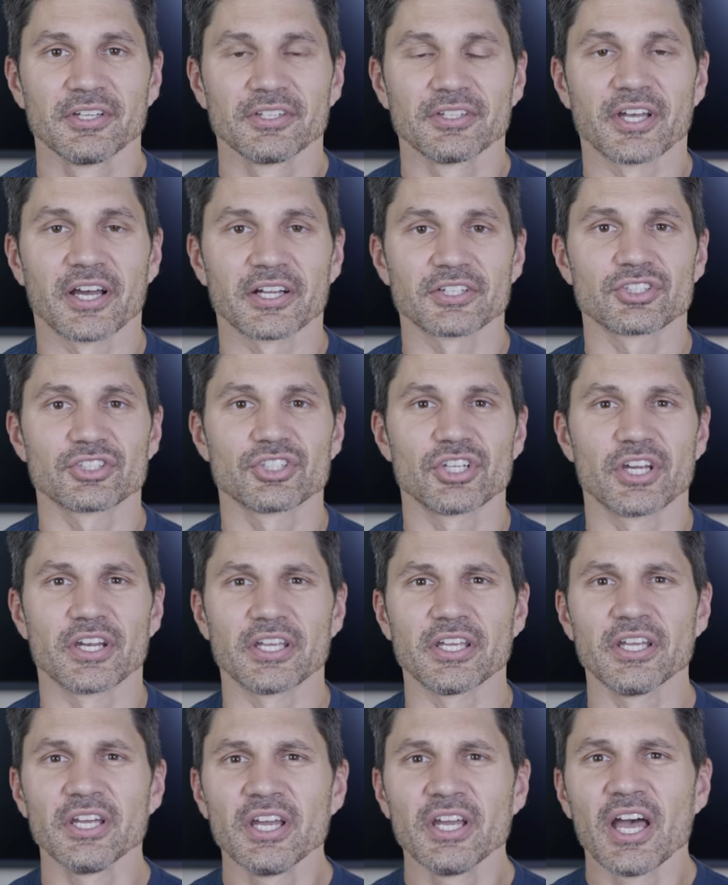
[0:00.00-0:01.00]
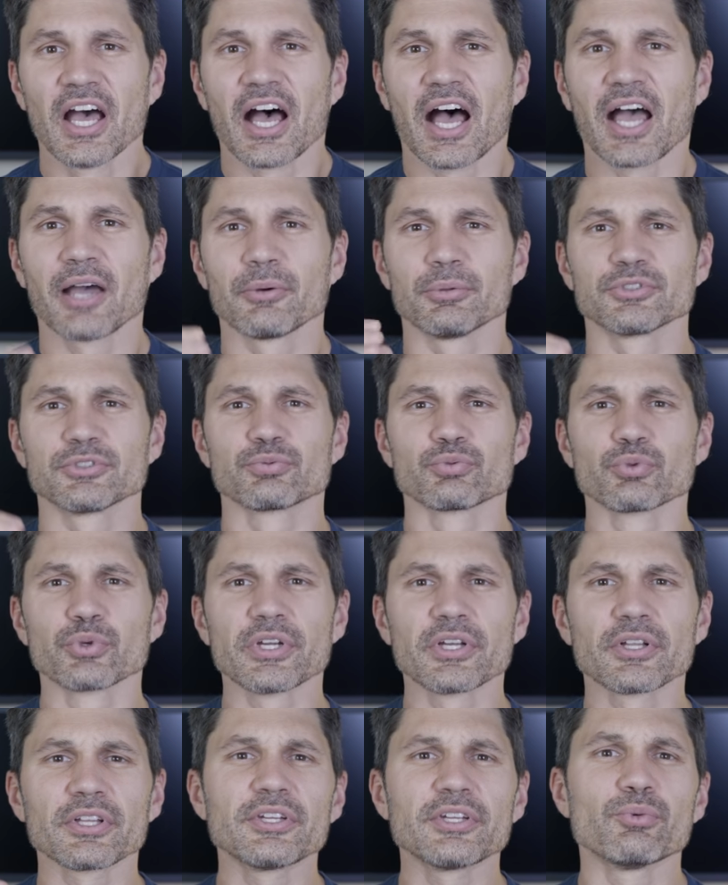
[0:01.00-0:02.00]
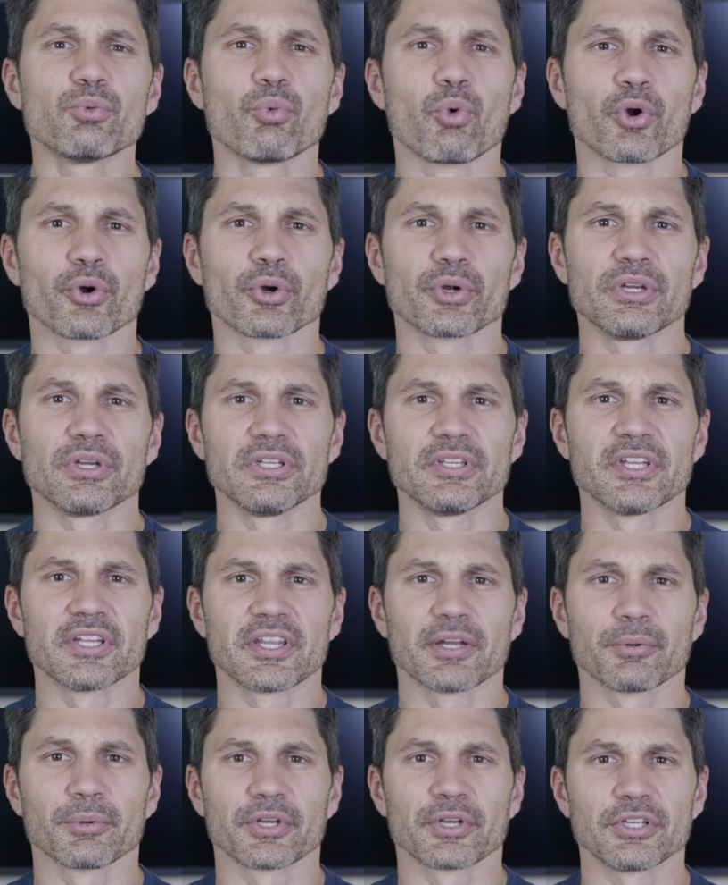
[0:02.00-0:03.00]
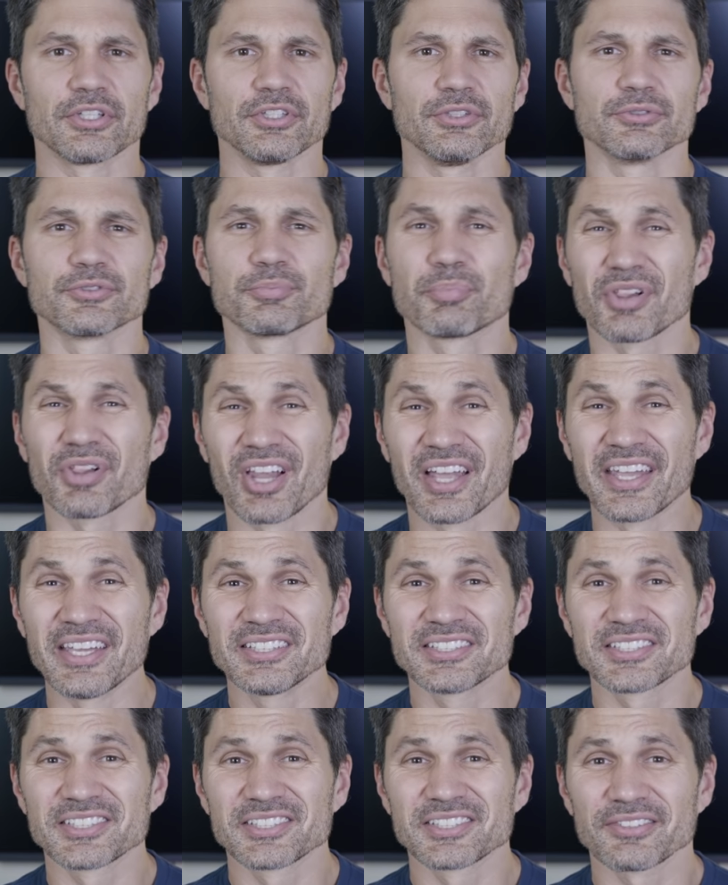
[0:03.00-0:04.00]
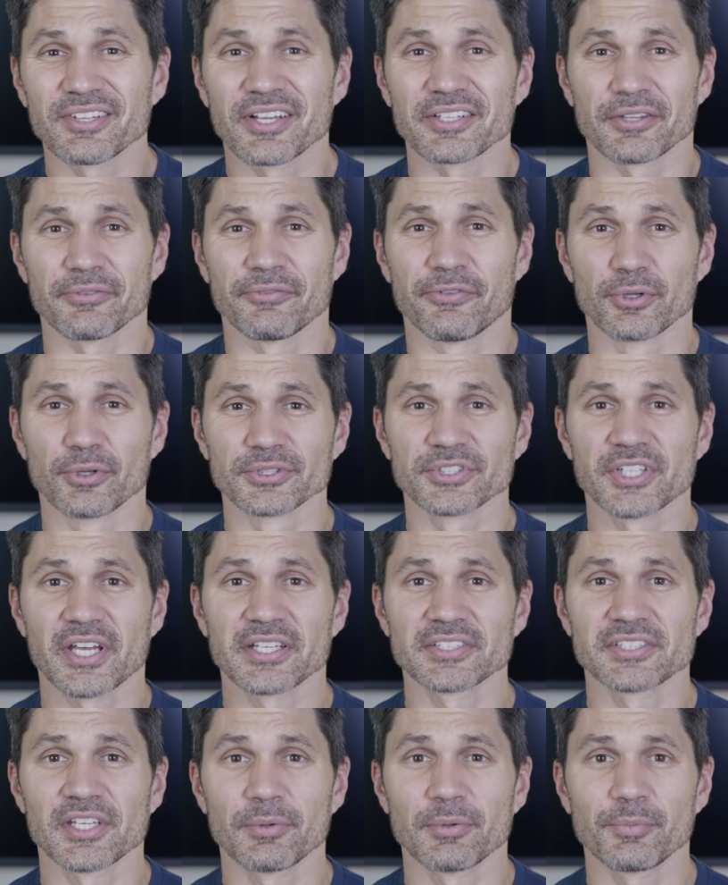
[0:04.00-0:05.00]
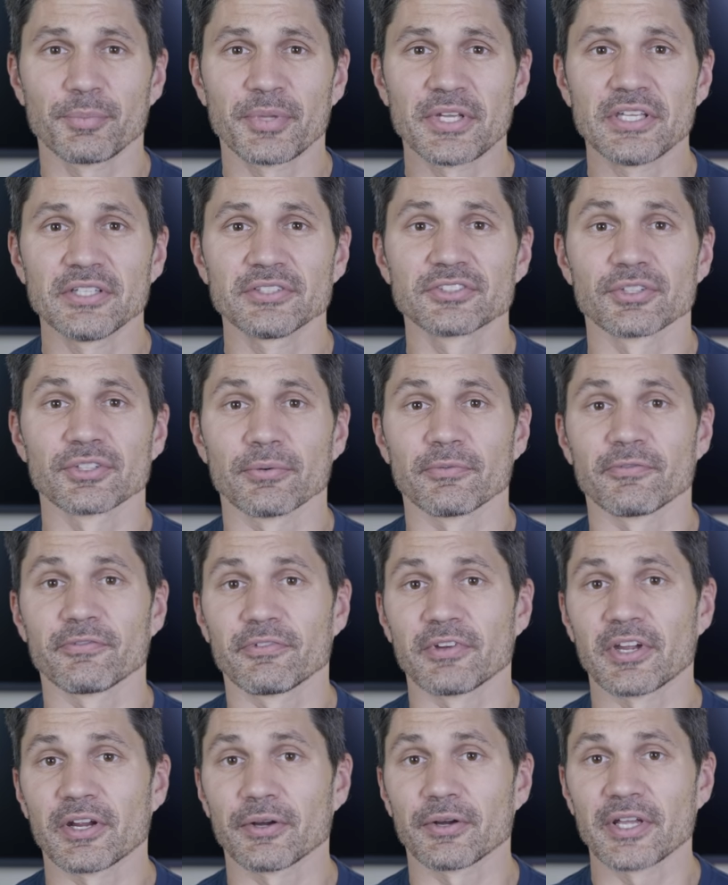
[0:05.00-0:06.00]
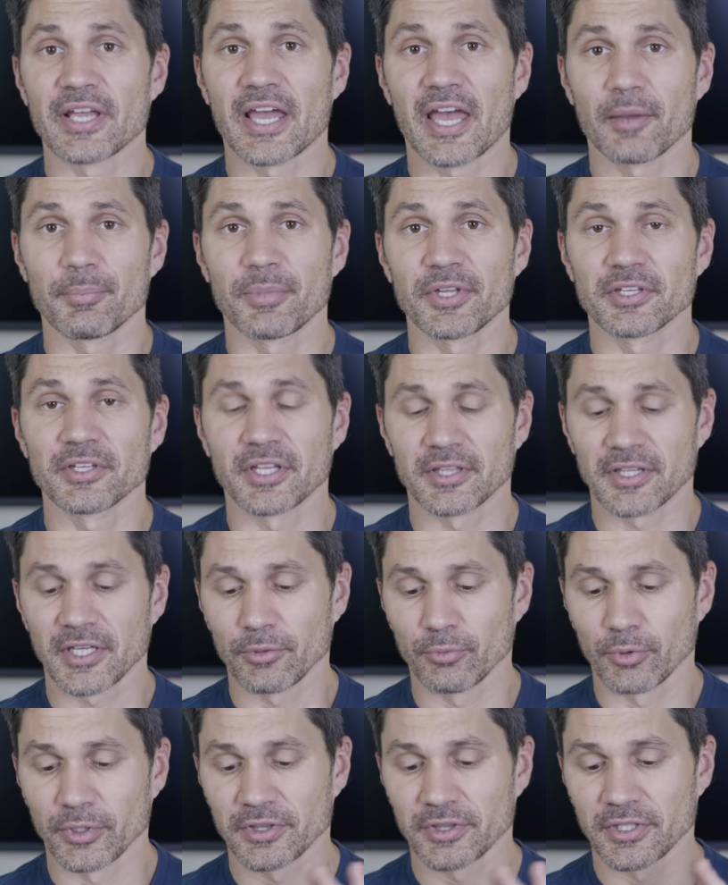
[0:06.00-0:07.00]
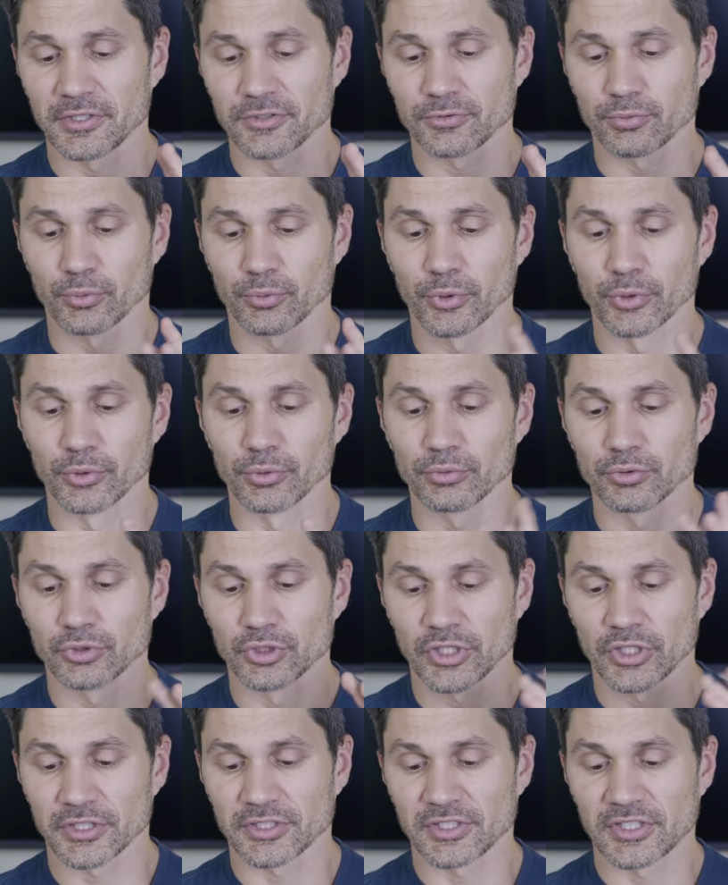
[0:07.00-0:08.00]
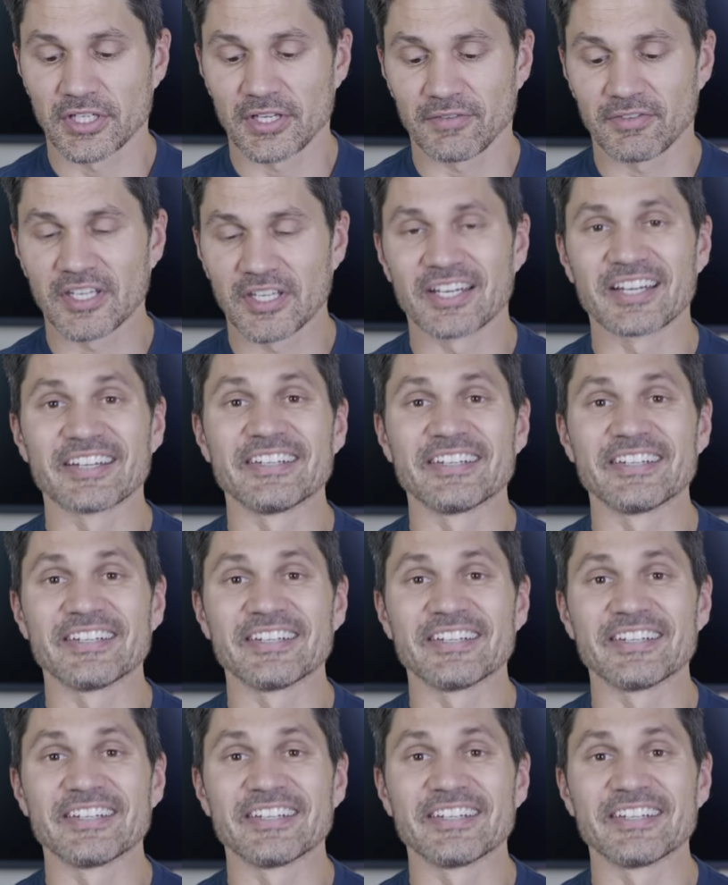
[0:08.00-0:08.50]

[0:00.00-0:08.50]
not shitty. I was really worried that they were going to use plates like the full-size M&P, so I'm very happy that they went this route, just giving it